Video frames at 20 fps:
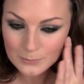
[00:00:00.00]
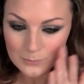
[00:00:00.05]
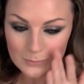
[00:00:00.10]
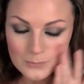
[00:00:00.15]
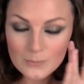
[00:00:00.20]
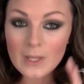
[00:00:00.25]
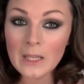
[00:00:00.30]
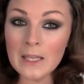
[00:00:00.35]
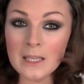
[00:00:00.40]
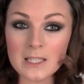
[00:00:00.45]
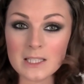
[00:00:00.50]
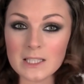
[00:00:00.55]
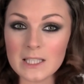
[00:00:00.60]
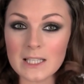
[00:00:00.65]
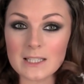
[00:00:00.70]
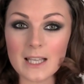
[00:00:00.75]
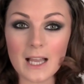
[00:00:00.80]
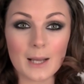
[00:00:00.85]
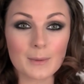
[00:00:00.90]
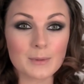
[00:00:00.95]
Sits
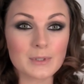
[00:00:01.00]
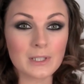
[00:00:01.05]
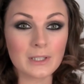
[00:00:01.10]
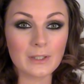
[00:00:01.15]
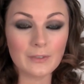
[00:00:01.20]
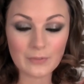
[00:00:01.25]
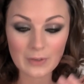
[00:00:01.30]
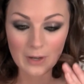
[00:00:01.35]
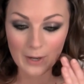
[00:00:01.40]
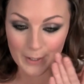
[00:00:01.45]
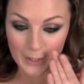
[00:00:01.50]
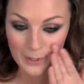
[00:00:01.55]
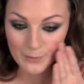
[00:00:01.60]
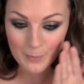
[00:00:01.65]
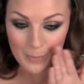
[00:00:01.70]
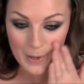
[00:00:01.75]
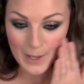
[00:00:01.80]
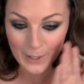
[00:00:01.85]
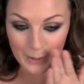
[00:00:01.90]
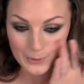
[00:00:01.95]
absolutely fine over powder
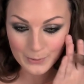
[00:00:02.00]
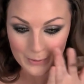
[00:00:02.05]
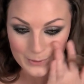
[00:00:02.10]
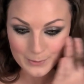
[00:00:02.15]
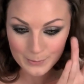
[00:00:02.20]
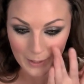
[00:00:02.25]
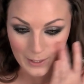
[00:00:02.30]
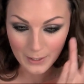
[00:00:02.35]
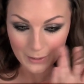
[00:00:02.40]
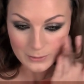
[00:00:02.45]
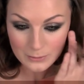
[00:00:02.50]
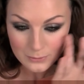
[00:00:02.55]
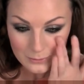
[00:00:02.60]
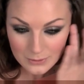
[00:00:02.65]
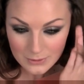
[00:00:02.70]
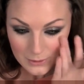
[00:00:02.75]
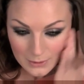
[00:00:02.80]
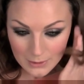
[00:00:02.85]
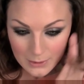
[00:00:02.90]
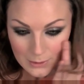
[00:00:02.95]
as well.
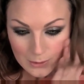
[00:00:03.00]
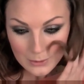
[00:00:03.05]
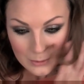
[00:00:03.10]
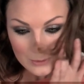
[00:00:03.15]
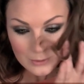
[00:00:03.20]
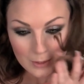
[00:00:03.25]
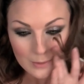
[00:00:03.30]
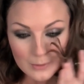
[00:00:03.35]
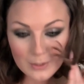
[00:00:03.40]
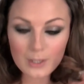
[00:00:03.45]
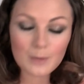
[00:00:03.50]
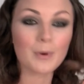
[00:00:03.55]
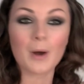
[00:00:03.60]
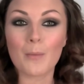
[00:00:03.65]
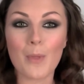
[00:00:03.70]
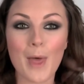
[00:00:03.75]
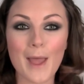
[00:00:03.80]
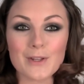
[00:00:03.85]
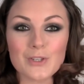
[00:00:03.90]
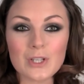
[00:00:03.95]
So I'm going to pop that
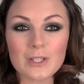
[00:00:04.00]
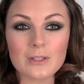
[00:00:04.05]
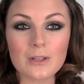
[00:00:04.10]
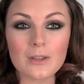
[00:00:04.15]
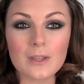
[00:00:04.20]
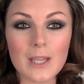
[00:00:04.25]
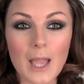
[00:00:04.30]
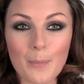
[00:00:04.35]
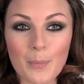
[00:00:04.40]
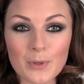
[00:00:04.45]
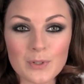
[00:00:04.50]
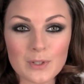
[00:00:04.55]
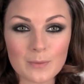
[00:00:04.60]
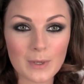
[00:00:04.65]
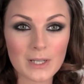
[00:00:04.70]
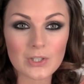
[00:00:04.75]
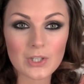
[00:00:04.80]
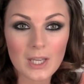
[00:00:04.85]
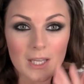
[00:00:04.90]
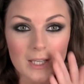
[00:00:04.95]
just on the apples of my cheeks.